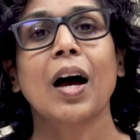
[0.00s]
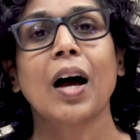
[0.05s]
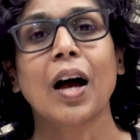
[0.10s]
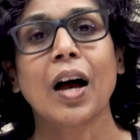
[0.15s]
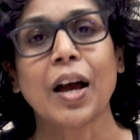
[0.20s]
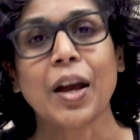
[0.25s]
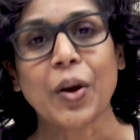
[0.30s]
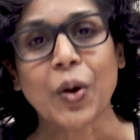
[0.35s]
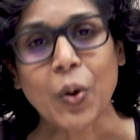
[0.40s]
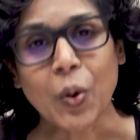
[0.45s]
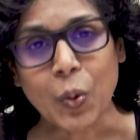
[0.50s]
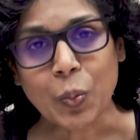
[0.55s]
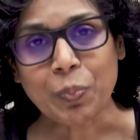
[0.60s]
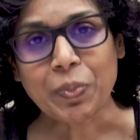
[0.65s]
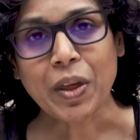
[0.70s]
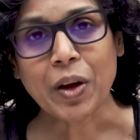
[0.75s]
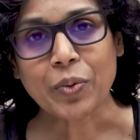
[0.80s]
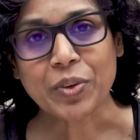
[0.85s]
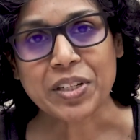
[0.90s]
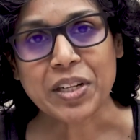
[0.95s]
I hope
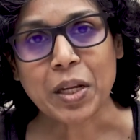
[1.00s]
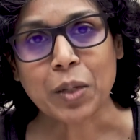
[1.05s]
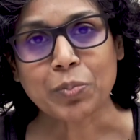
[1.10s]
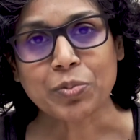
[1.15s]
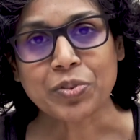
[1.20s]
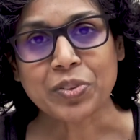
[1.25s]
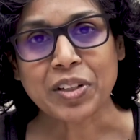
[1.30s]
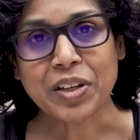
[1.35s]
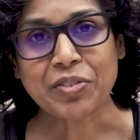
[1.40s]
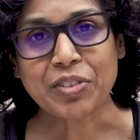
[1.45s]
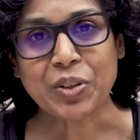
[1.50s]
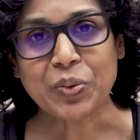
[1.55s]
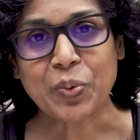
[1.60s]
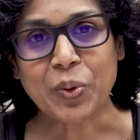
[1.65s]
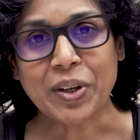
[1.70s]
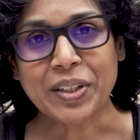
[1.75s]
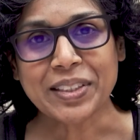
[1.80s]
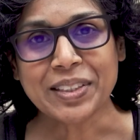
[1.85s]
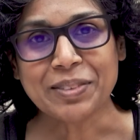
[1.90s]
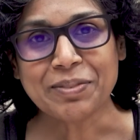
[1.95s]
that was helpful,
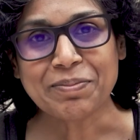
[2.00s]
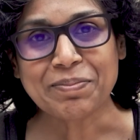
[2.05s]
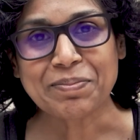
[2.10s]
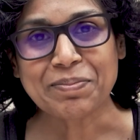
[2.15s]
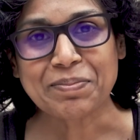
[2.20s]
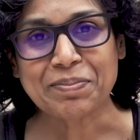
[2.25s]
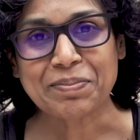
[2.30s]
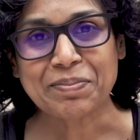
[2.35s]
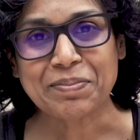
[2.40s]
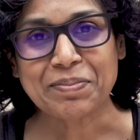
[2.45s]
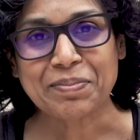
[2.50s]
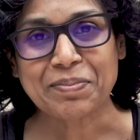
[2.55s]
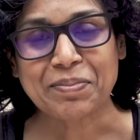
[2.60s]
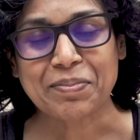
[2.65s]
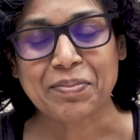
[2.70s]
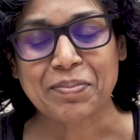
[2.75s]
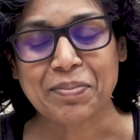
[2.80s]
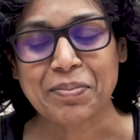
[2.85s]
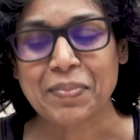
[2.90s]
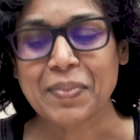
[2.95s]
everyone.
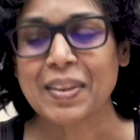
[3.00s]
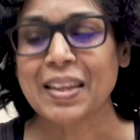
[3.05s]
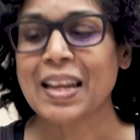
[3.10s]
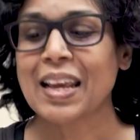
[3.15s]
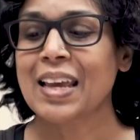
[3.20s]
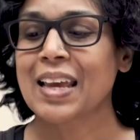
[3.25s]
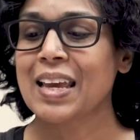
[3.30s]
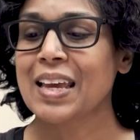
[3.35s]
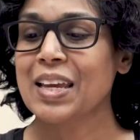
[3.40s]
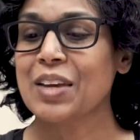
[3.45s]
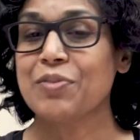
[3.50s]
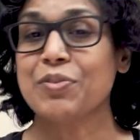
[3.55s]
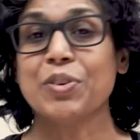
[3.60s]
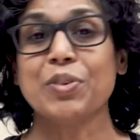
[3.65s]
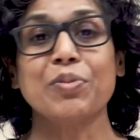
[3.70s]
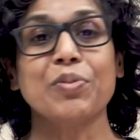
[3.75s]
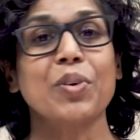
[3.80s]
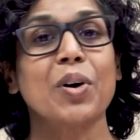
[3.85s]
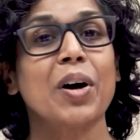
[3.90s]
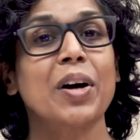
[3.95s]
If
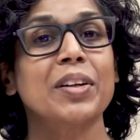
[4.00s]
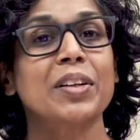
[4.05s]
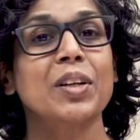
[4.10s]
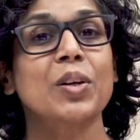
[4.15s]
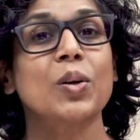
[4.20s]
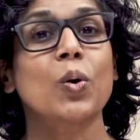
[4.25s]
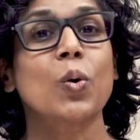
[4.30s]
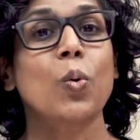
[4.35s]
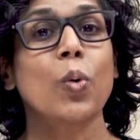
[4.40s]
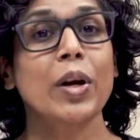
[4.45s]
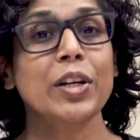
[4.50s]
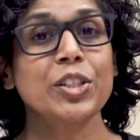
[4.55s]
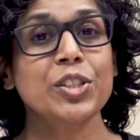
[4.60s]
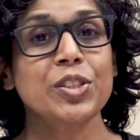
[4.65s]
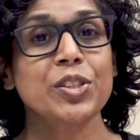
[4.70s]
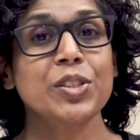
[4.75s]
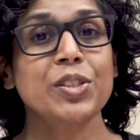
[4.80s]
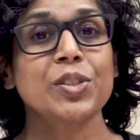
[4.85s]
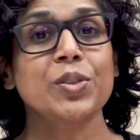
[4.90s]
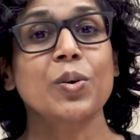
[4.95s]
you've got
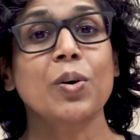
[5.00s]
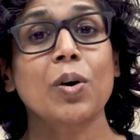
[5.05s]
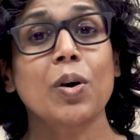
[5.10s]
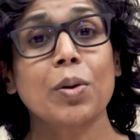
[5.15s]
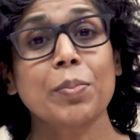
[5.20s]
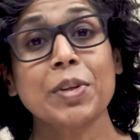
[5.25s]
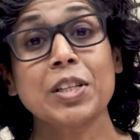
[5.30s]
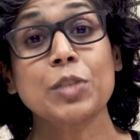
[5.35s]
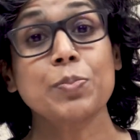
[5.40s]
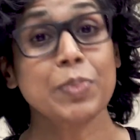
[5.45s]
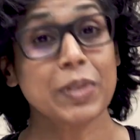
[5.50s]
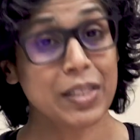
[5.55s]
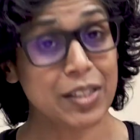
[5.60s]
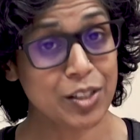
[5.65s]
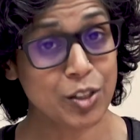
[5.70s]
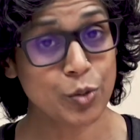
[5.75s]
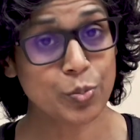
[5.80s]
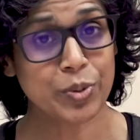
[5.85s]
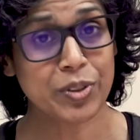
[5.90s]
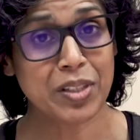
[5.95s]
questions or comments,
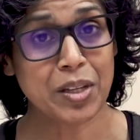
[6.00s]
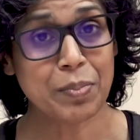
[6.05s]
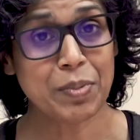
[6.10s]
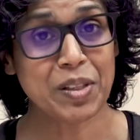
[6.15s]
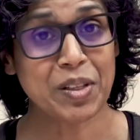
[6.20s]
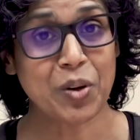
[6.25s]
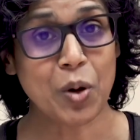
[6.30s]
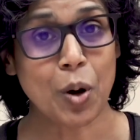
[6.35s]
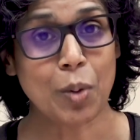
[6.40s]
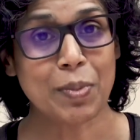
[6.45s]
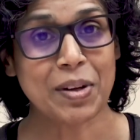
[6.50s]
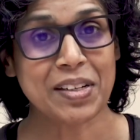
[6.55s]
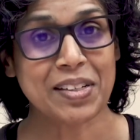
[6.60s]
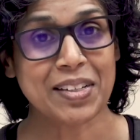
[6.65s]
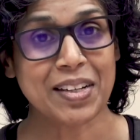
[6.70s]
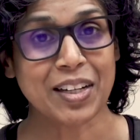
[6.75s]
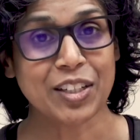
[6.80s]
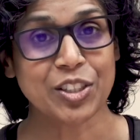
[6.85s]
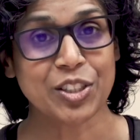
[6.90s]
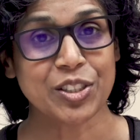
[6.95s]
please do put them in the comment
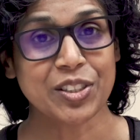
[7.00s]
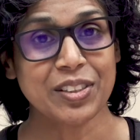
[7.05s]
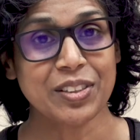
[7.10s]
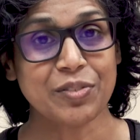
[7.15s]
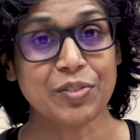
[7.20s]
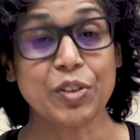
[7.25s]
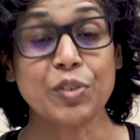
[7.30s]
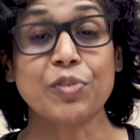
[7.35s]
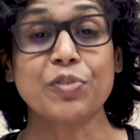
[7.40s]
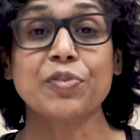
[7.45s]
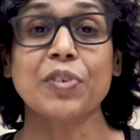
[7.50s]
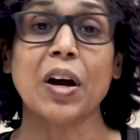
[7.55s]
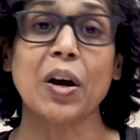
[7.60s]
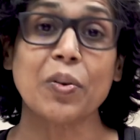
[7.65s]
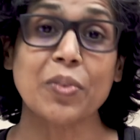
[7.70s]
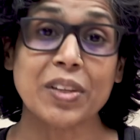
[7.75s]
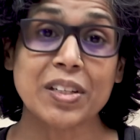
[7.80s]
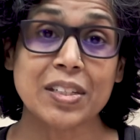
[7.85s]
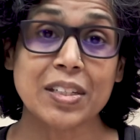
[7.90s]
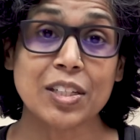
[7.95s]
section. If you
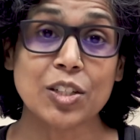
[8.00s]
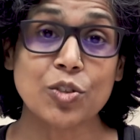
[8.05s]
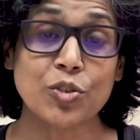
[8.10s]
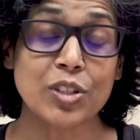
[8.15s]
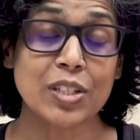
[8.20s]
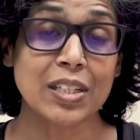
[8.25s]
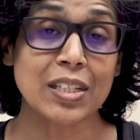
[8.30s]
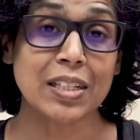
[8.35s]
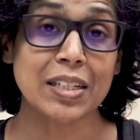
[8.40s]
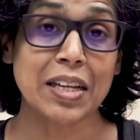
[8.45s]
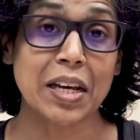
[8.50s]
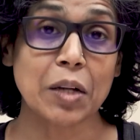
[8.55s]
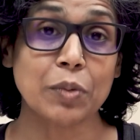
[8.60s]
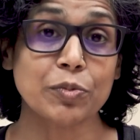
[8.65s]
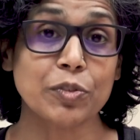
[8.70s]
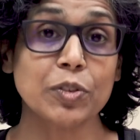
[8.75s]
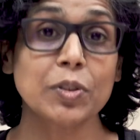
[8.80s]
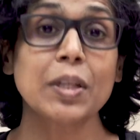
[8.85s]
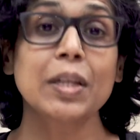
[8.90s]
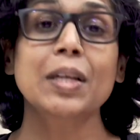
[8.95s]
found this interesting and
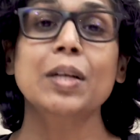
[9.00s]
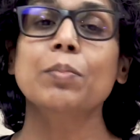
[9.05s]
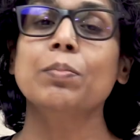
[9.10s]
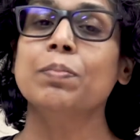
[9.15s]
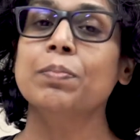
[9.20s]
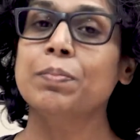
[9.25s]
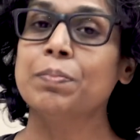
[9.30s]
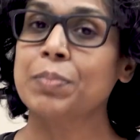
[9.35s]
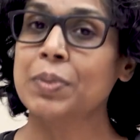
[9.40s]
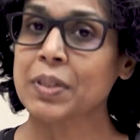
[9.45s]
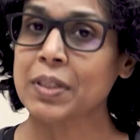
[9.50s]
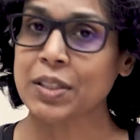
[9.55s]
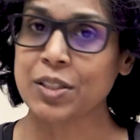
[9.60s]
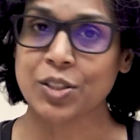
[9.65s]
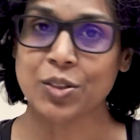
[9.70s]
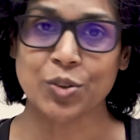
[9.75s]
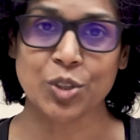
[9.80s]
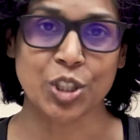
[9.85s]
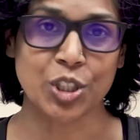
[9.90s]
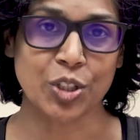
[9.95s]
helpful, please
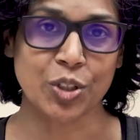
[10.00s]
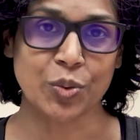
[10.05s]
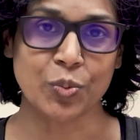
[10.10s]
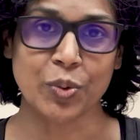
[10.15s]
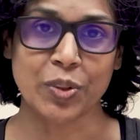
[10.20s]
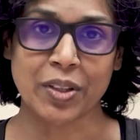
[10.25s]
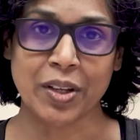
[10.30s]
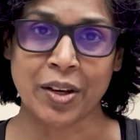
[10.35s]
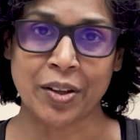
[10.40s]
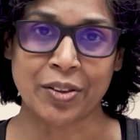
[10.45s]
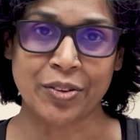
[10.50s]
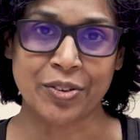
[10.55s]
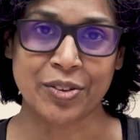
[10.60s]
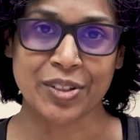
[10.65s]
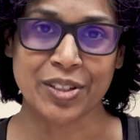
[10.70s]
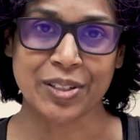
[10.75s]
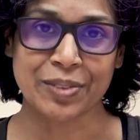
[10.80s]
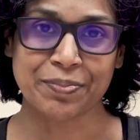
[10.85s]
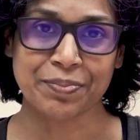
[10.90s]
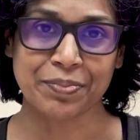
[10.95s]
do share it with
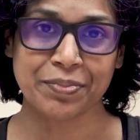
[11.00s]
others.